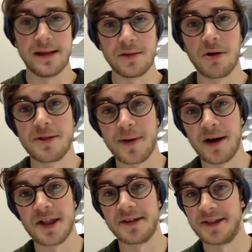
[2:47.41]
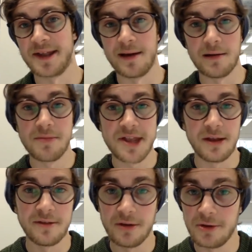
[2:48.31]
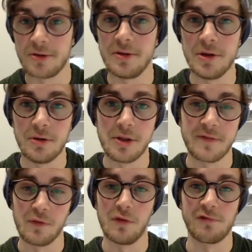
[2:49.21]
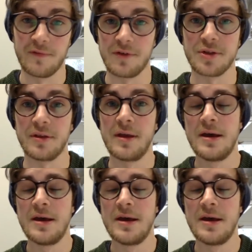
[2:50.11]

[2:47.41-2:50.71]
in those past exams that you can use for revision.